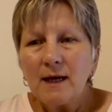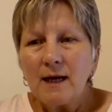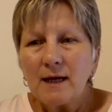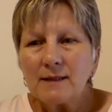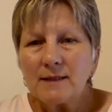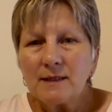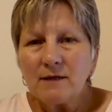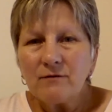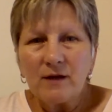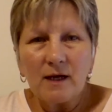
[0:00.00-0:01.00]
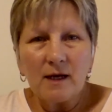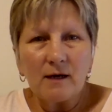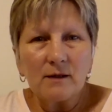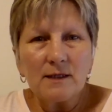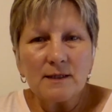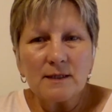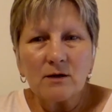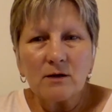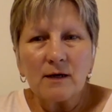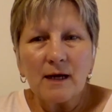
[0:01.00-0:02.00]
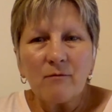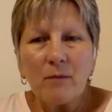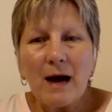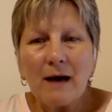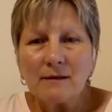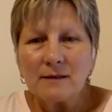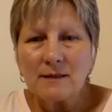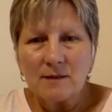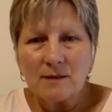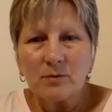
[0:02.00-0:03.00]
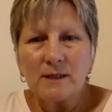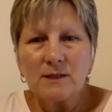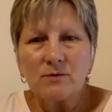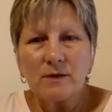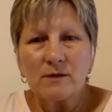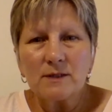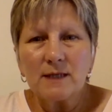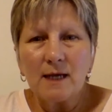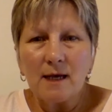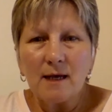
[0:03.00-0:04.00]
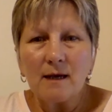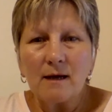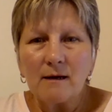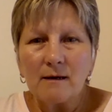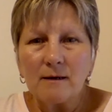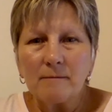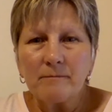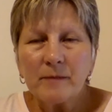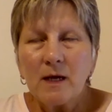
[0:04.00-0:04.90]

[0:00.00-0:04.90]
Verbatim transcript: and see if they at least are have policies in place where they're saying, um,